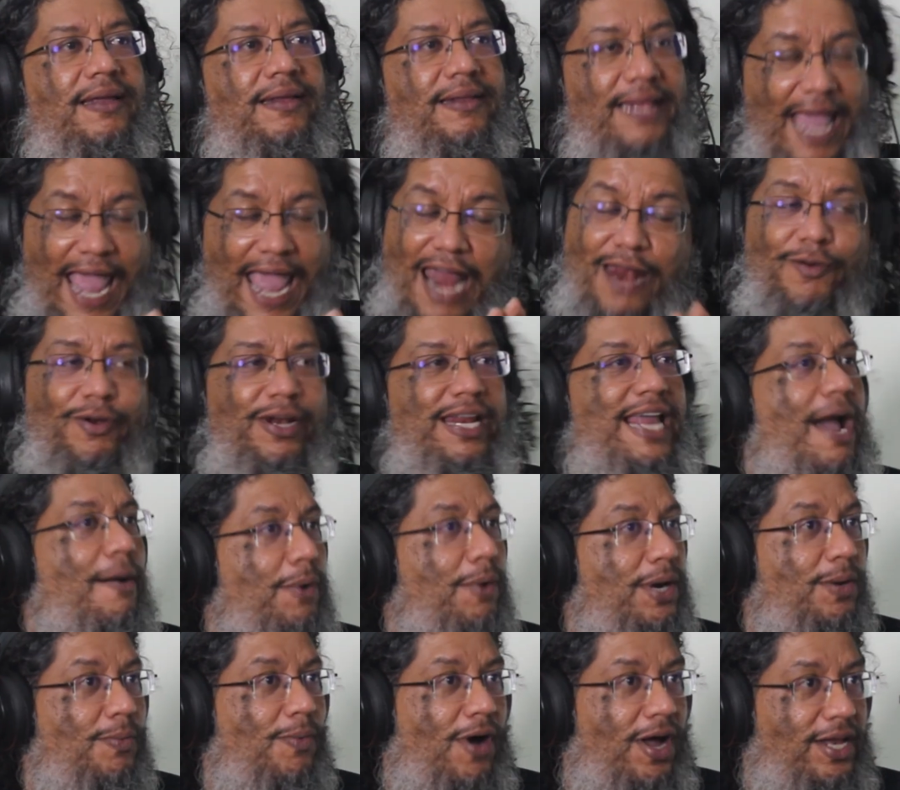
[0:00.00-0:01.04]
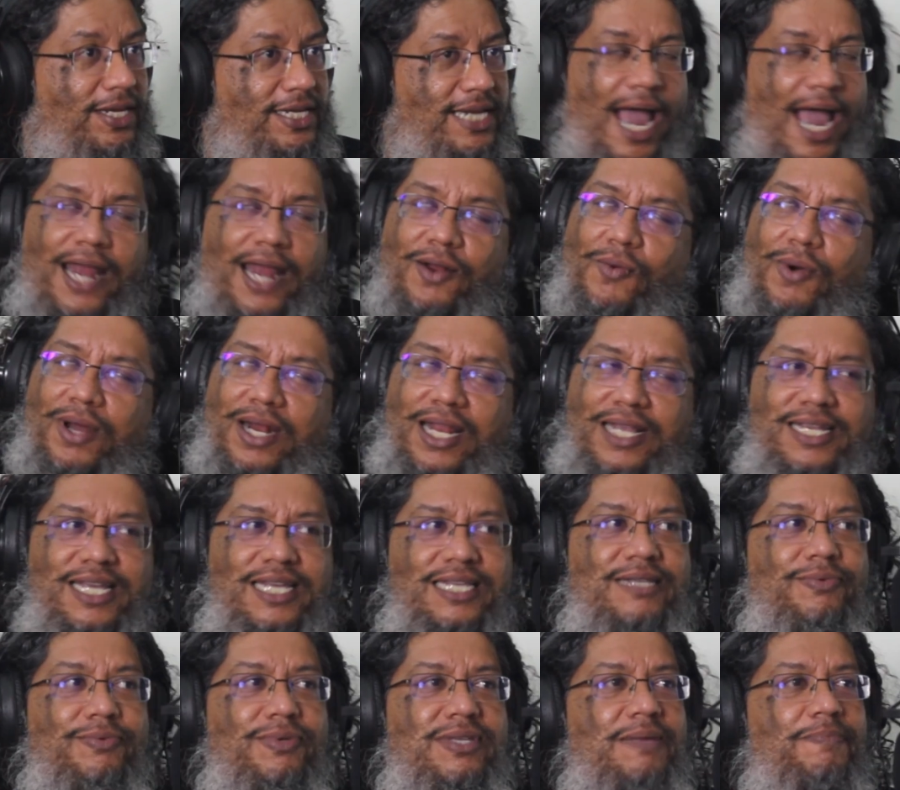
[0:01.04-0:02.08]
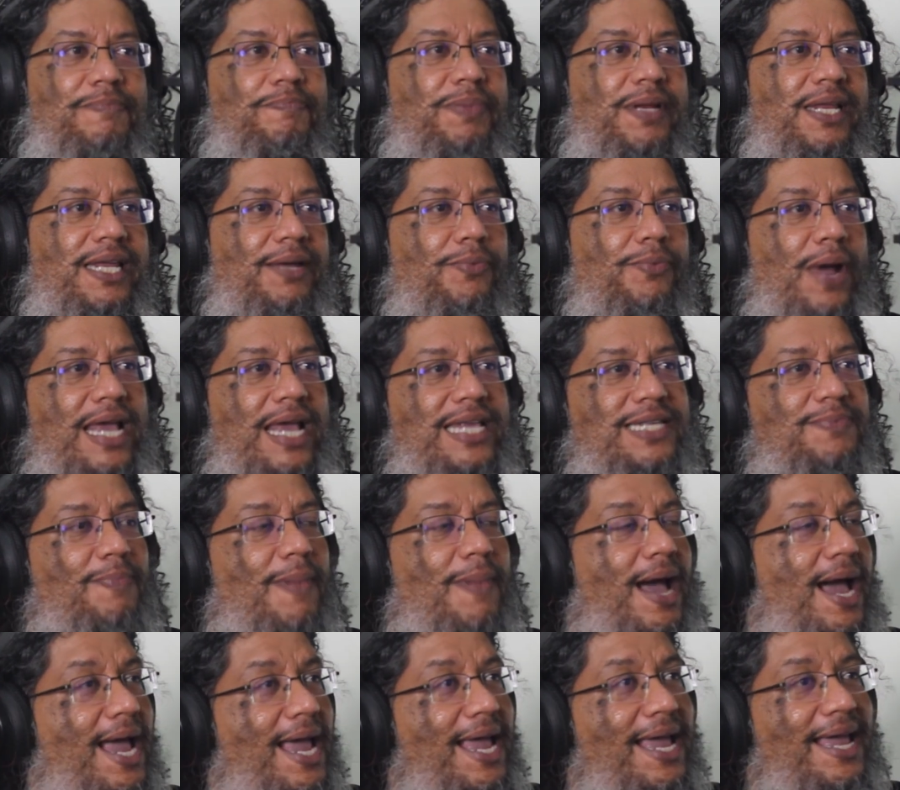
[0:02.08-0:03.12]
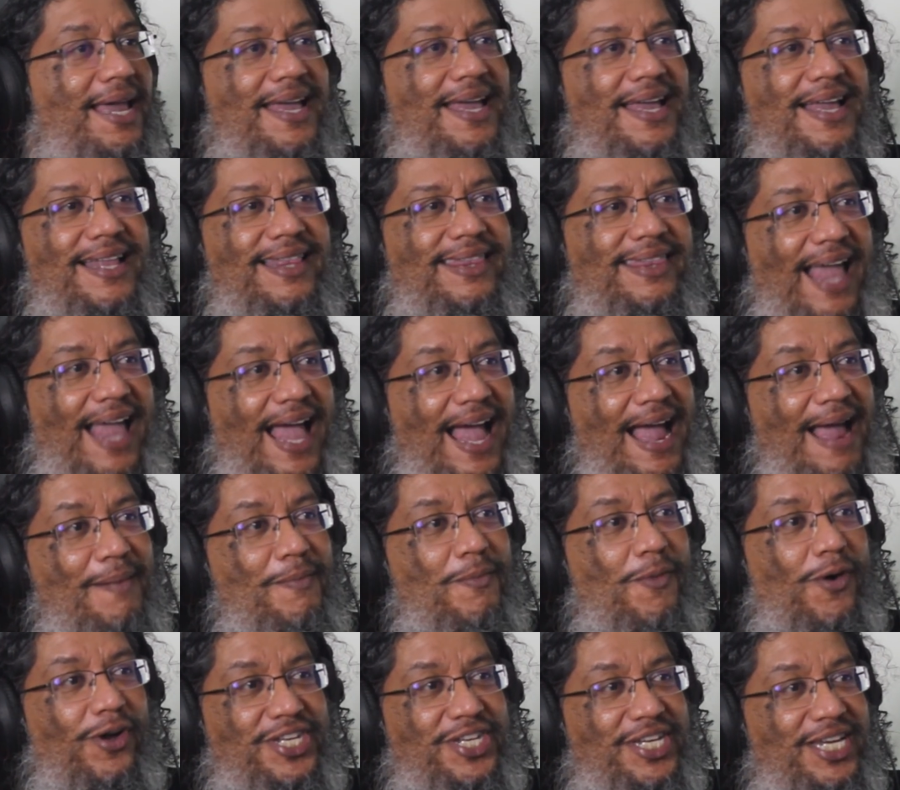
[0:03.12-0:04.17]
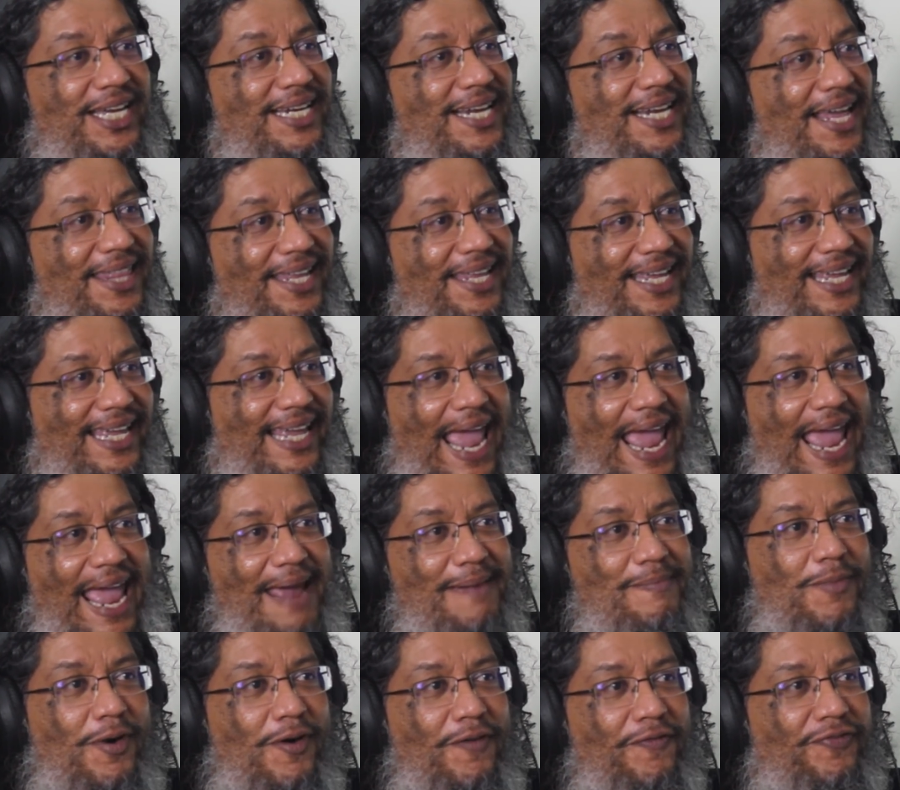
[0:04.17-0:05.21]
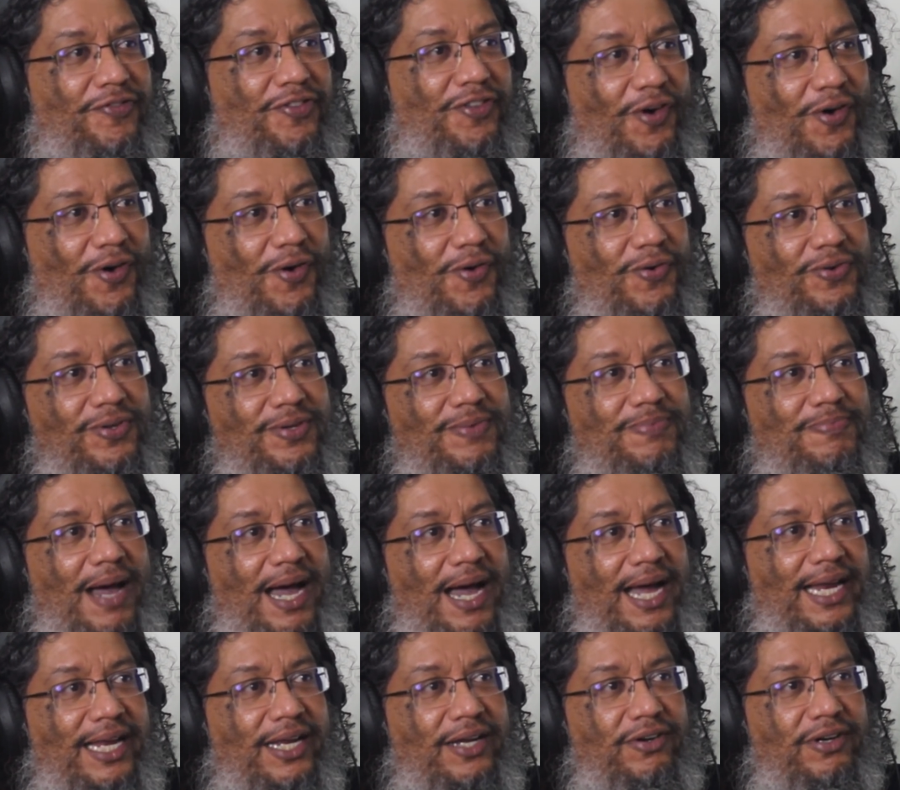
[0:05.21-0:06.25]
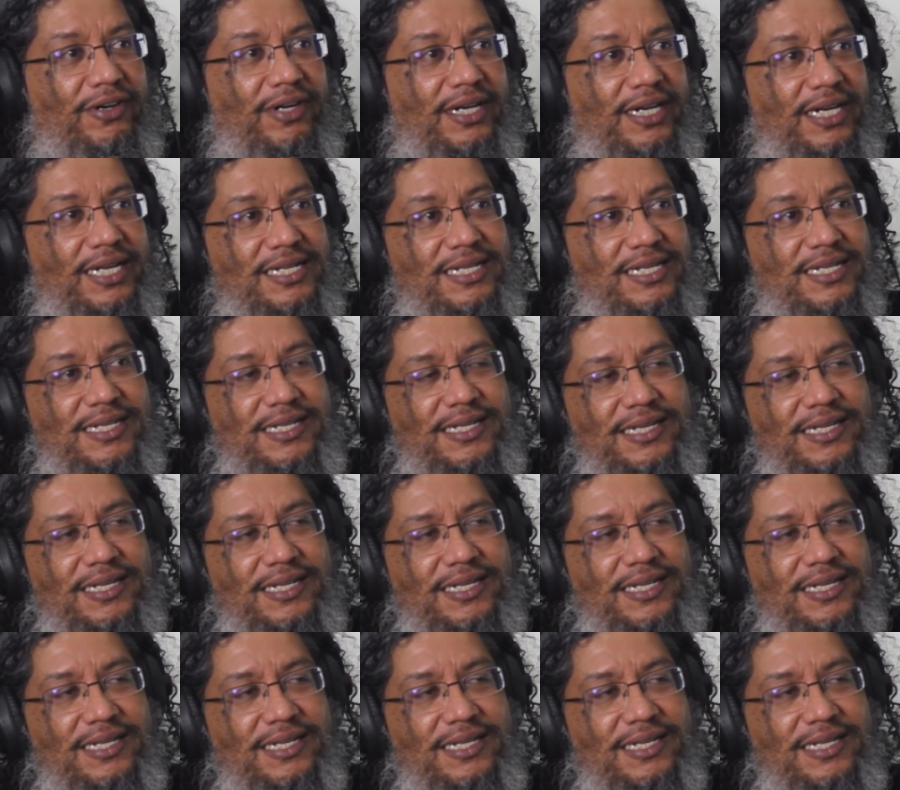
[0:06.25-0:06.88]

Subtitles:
Then only I want to watch. I don't want to just simply waste my time watching another Game of Thrones. My goodness.